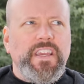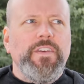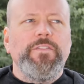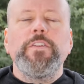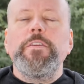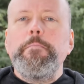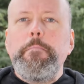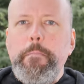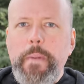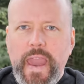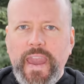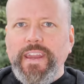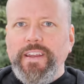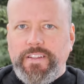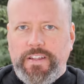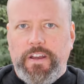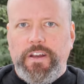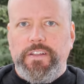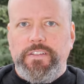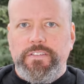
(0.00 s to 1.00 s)
even
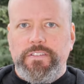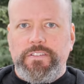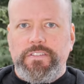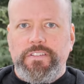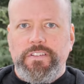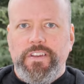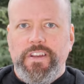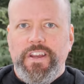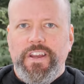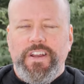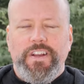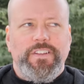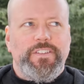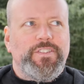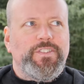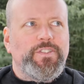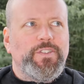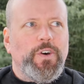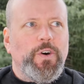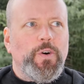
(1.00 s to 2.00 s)
megatons.
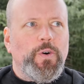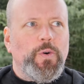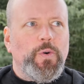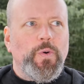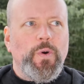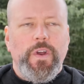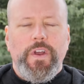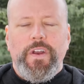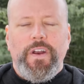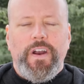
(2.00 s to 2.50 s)
So